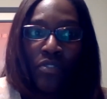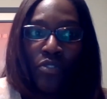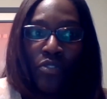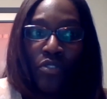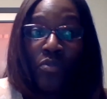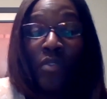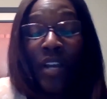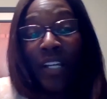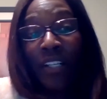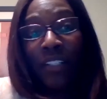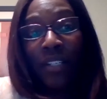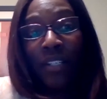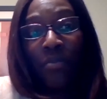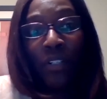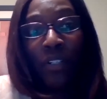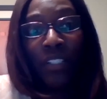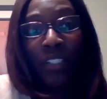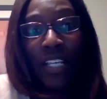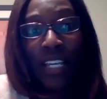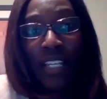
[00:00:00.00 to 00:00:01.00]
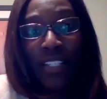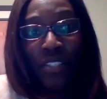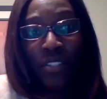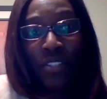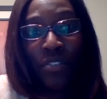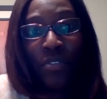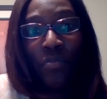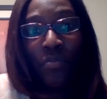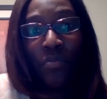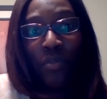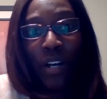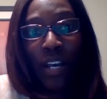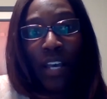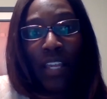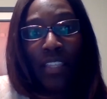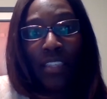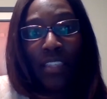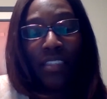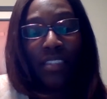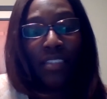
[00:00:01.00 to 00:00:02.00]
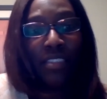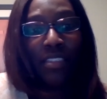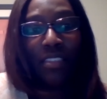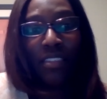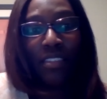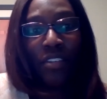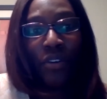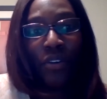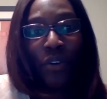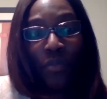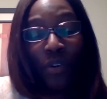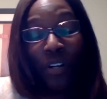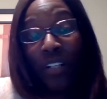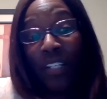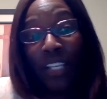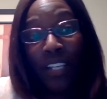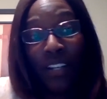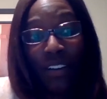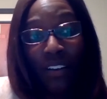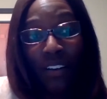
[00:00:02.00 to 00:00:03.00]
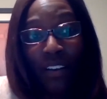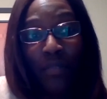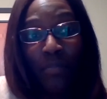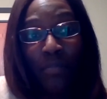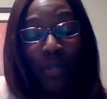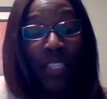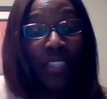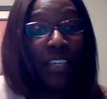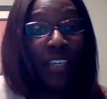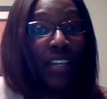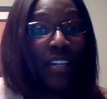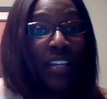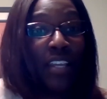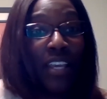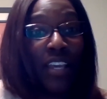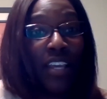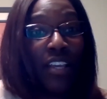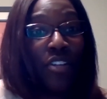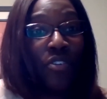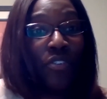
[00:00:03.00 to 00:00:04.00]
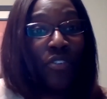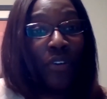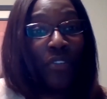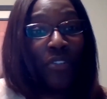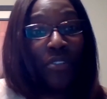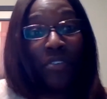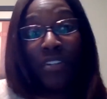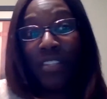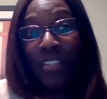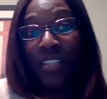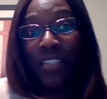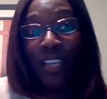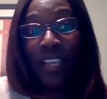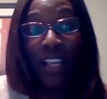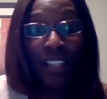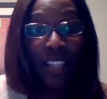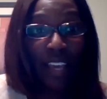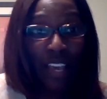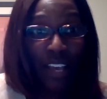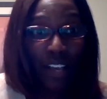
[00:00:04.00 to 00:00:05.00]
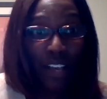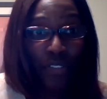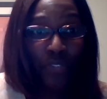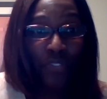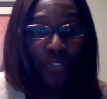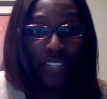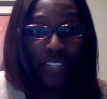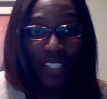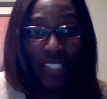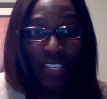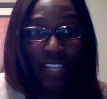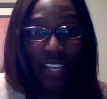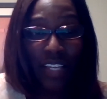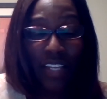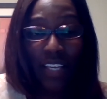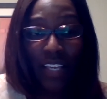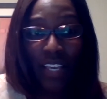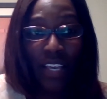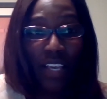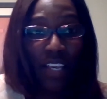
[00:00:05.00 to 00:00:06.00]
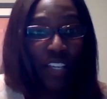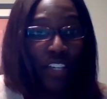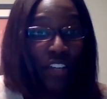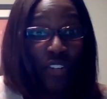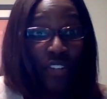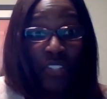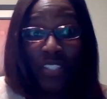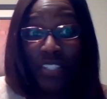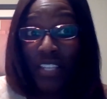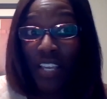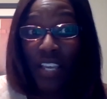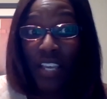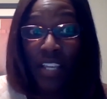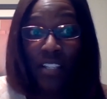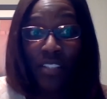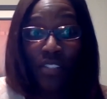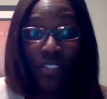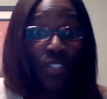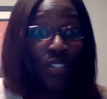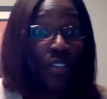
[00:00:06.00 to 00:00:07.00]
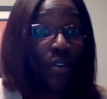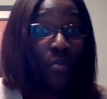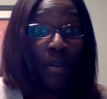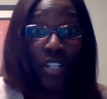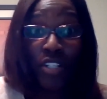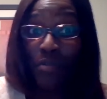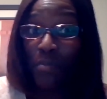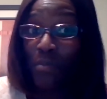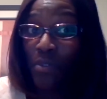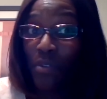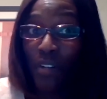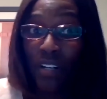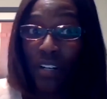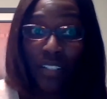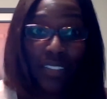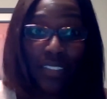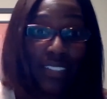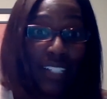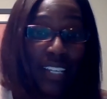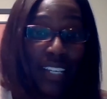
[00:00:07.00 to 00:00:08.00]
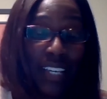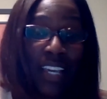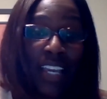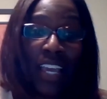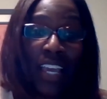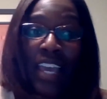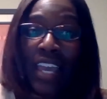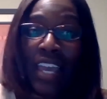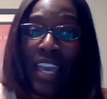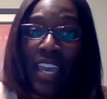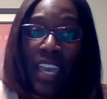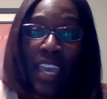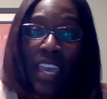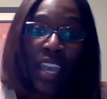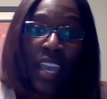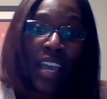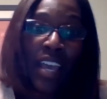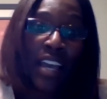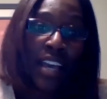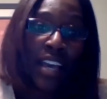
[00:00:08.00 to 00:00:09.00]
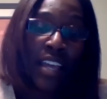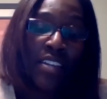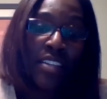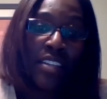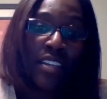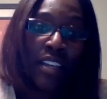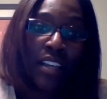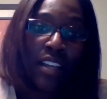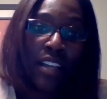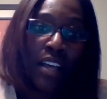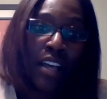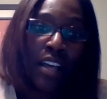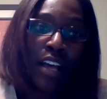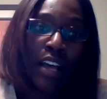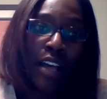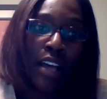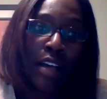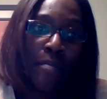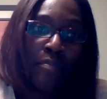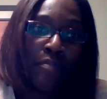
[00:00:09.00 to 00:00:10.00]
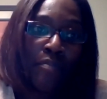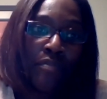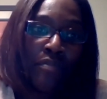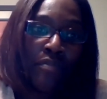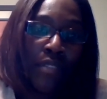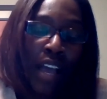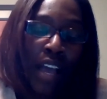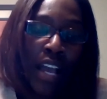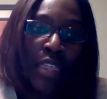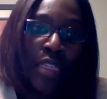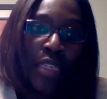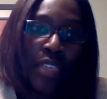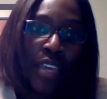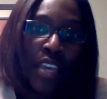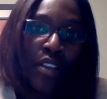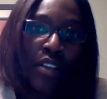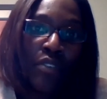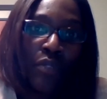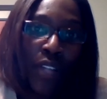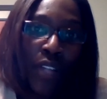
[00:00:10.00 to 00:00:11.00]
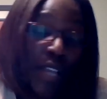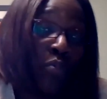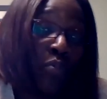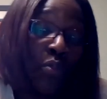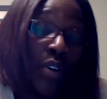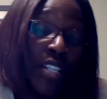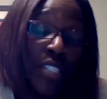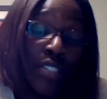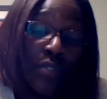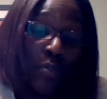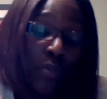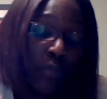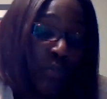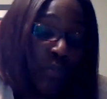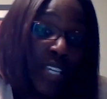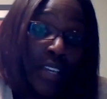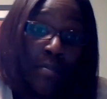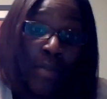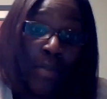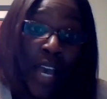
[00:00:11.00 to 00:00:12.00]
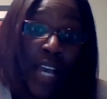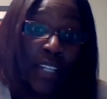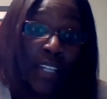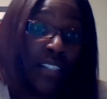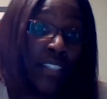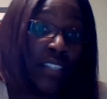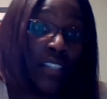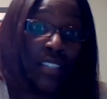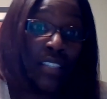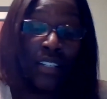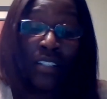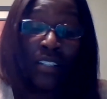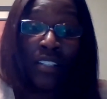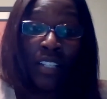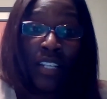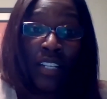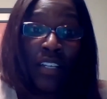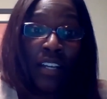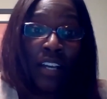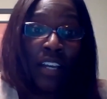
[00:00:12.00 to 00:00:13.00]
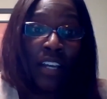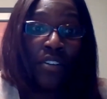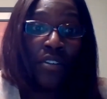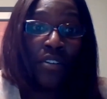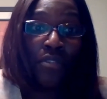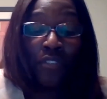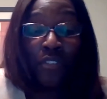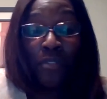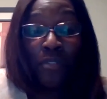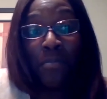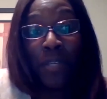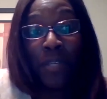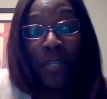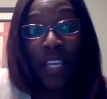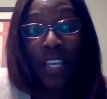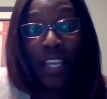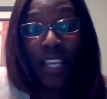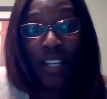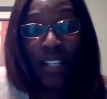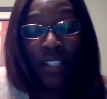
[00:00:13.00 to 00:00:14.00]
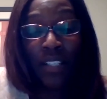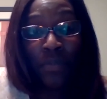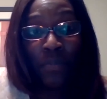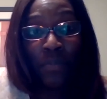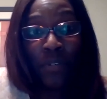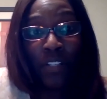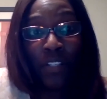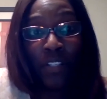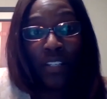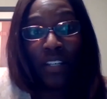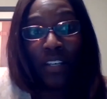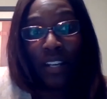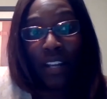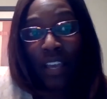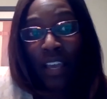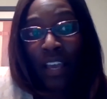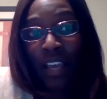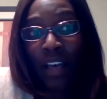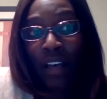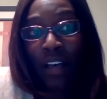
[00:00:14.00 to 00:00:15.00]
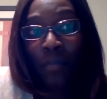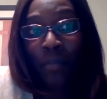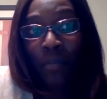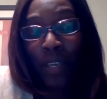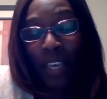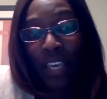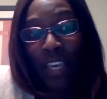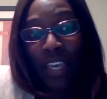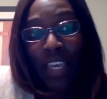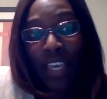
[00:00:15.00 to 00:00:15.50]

directly relates to what you're working on. But then during the telehealth visit, you're seeing so much more. And I think, like, once we get back into the clinic, I know for me, it's really going to help